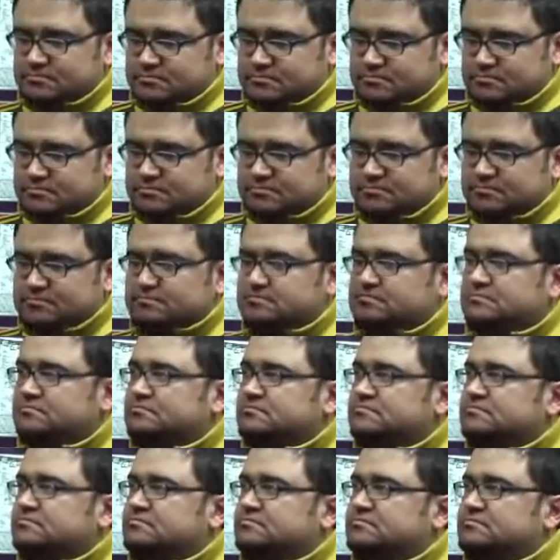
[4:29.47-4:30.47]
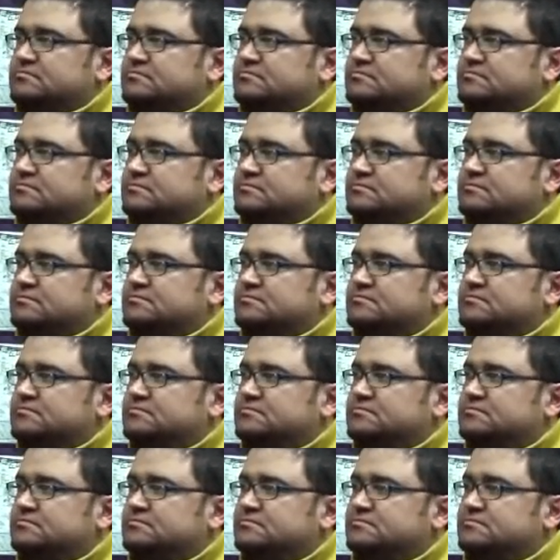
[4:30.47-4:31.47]

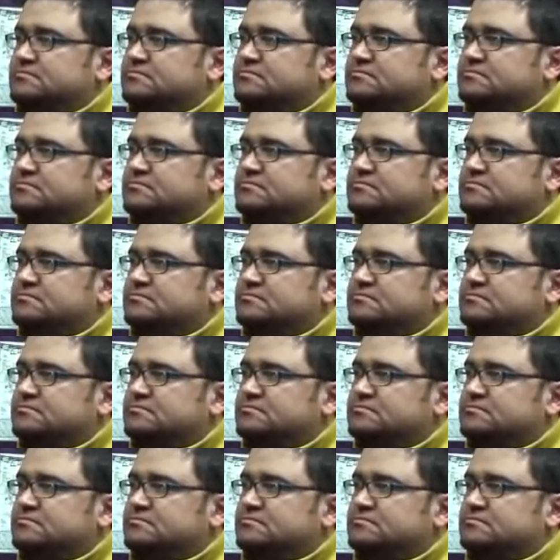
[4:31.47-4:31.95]
No words are spoken by the person on screen.